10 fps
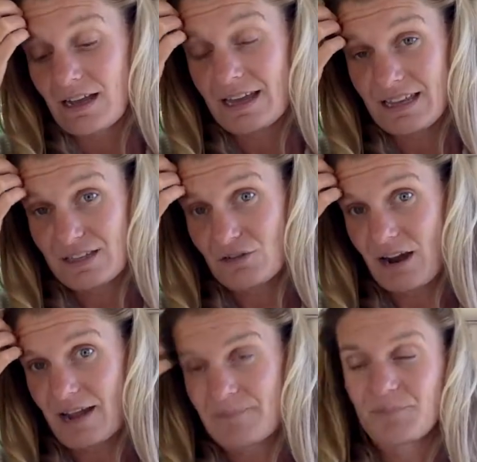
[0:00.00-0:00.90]
And that's
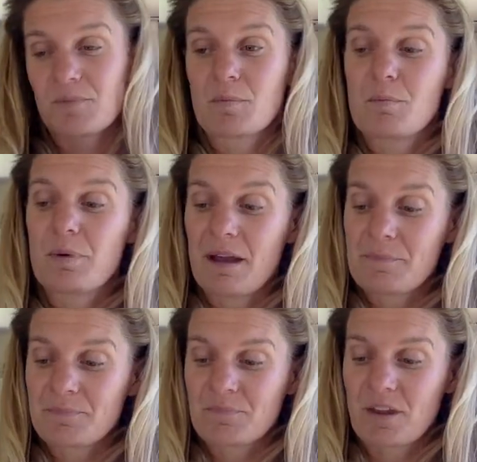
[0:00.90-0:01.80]
great. But
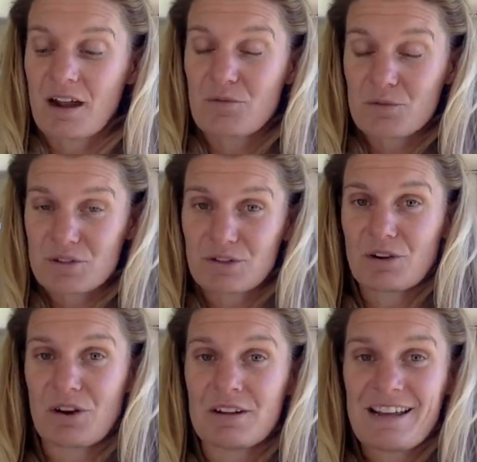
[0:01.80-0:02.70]
I've also
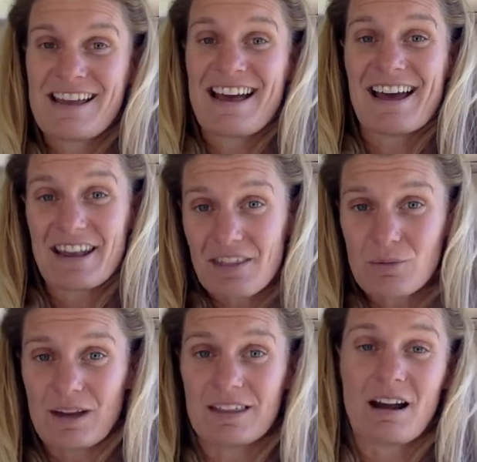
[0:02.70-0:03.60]
got another
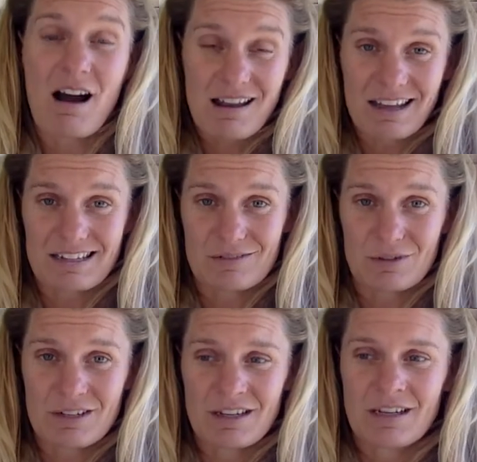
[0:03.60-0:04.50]
way that I like to
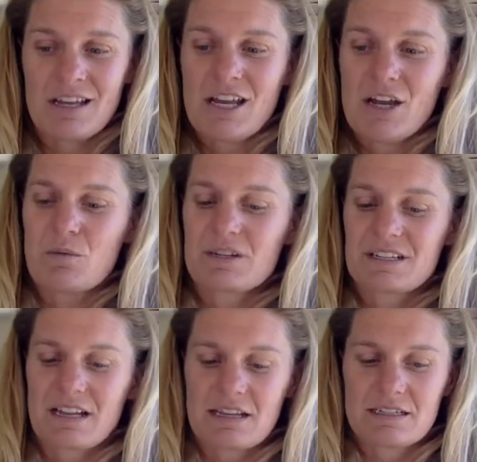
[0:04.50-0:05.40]
work, which
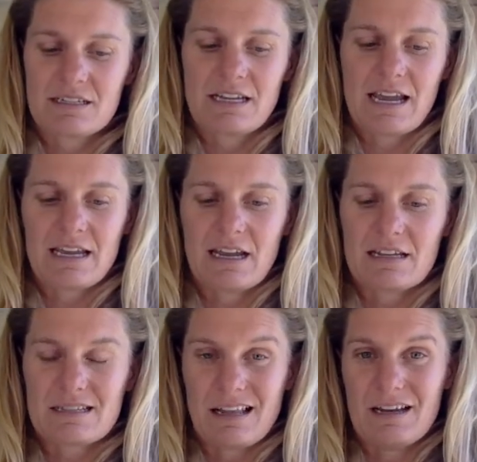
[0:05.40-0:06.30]
starts to take
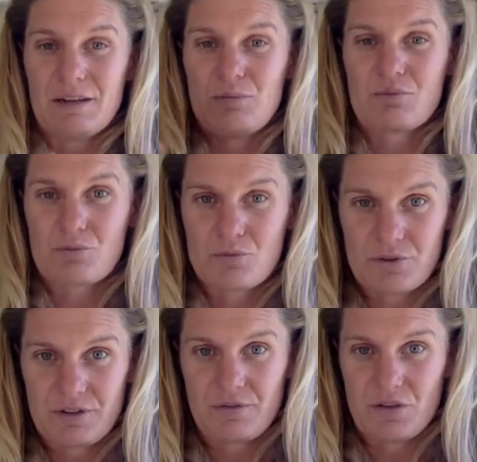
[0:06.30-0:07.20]
a slightly
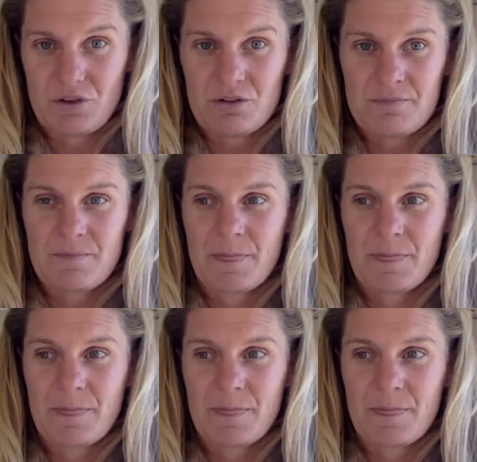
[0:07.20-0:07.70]
broader view.